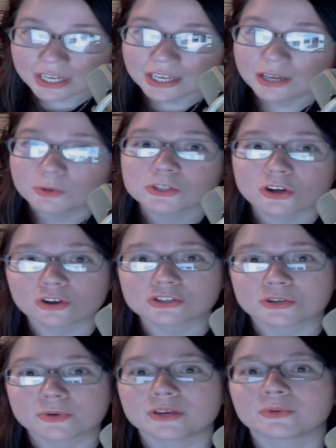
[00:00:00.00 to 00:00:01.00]
It was
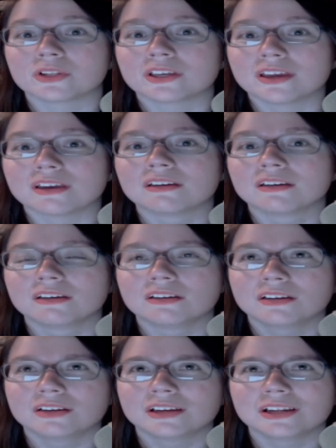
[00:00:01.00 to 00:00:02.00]
also equally,
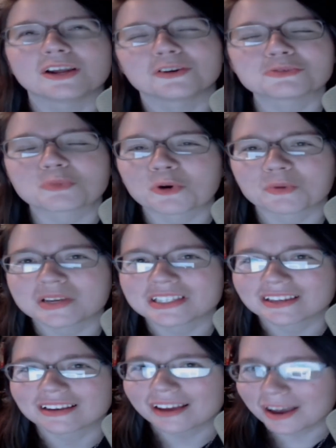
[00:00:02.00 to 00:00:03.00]
no, it was more
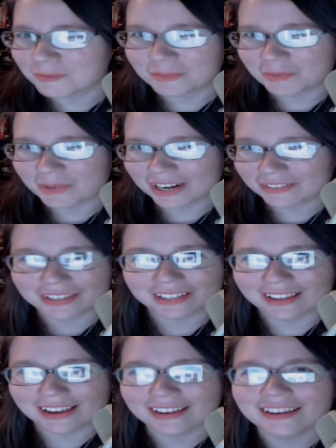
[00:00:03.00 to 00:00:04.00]
amazing. I'm not even gonna
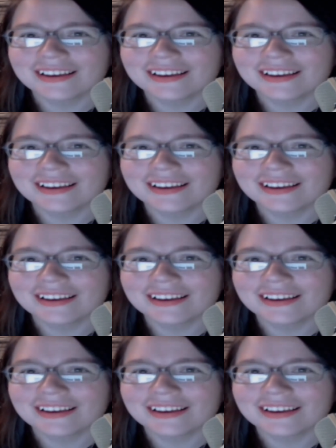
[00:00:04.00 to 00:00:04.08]
lie.